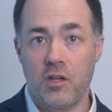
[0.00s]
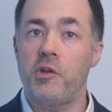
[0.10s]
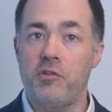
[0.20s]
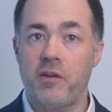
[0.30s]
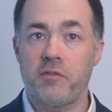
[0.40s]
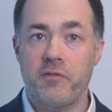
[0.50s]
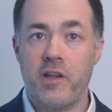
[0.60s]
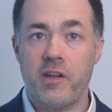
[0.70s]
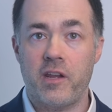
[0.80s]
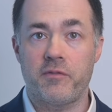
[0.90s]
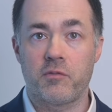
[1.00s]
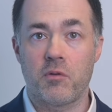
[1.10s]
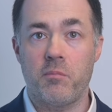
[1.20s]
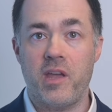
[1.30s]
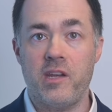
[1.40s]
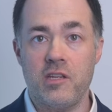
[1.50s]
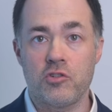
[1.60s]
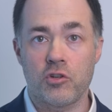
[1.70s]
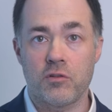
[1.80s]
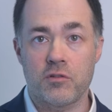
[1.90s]
but you never found out if the remaining
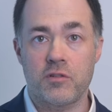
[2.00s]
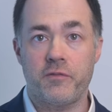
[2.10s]
jurors